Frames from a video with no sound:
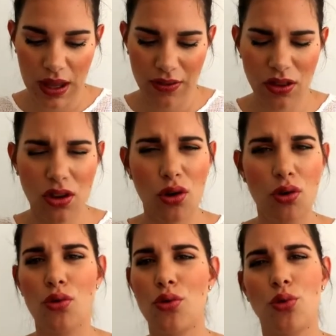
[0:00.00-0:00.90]
even
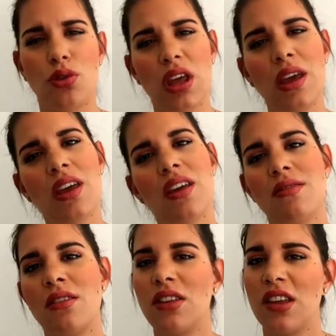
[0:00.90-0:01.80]
though Rudy,
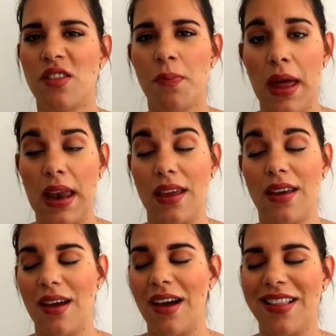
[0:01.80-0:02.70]
he's not Hispanic.
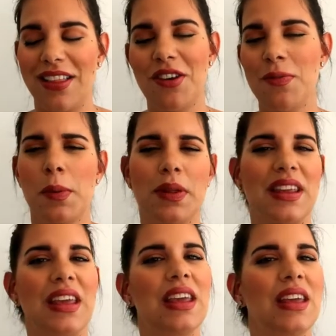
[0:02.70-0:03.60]
A lot of people
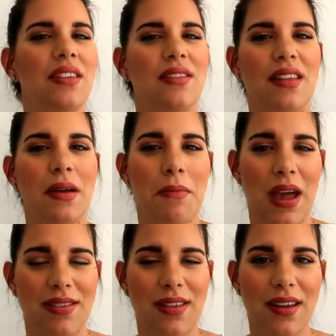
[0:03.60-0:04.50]
think he's
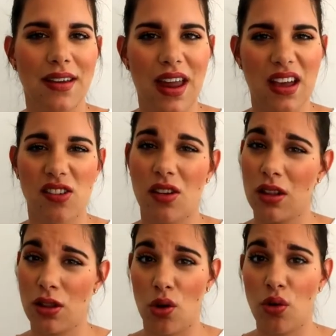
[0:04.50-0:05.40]
Mexican.
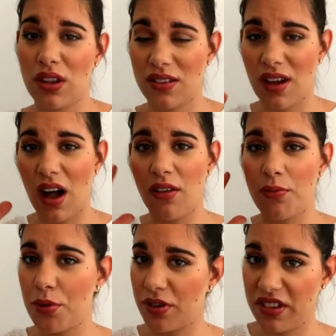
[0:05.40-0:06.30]
Actually, no, he's
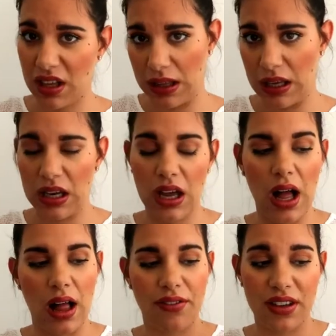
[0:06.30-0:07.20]
half Brazilian,
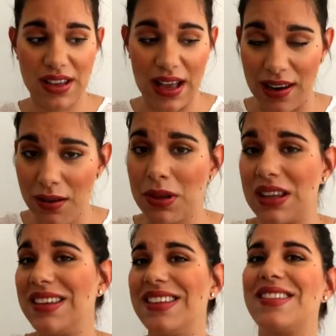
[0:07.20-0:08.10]
half Italian, but
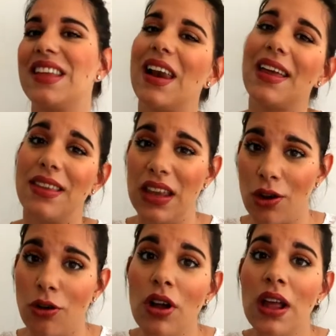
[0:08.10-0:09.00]
he's still
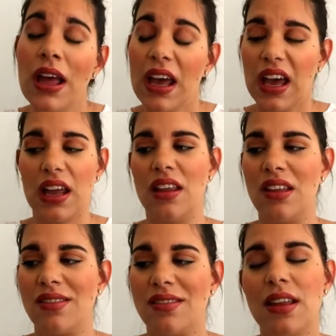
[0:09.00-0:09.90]
Latino and
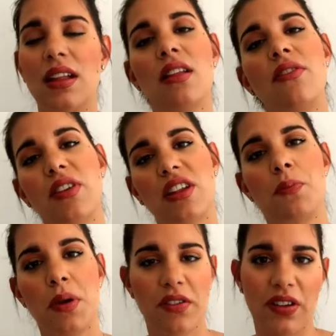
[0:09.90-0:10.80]
he still fits
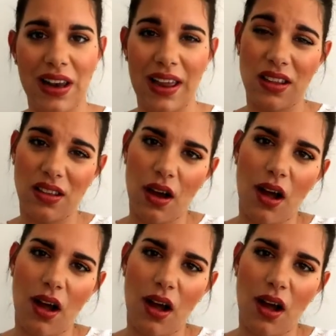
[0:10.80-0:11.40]
perfectly in the